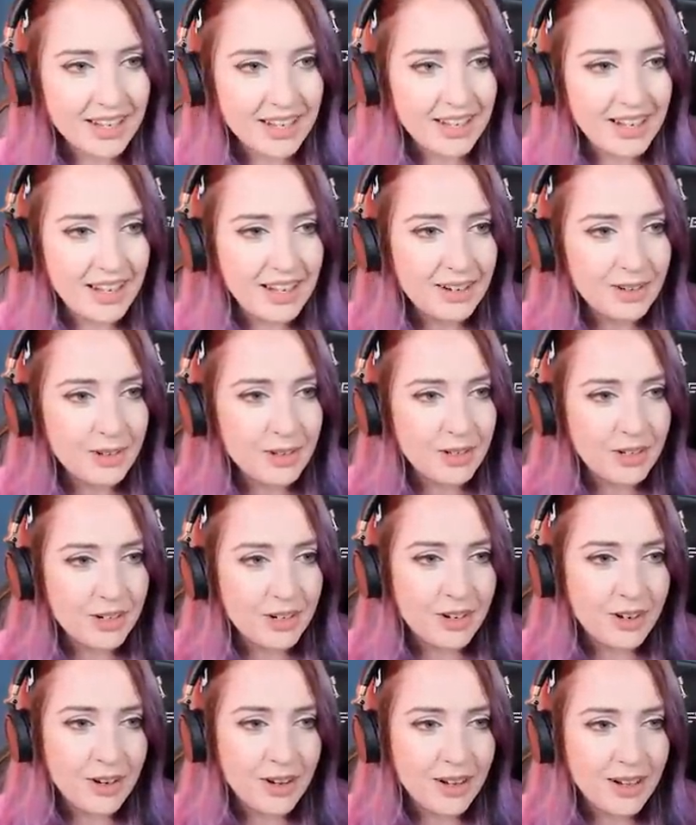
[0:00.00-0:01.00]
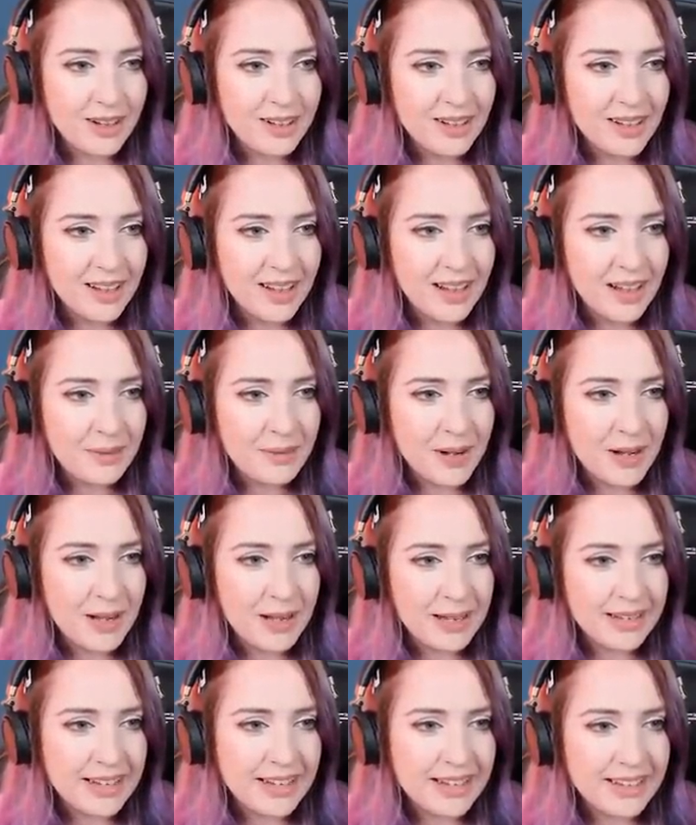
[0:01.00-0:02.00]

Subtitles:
Hello. How are you?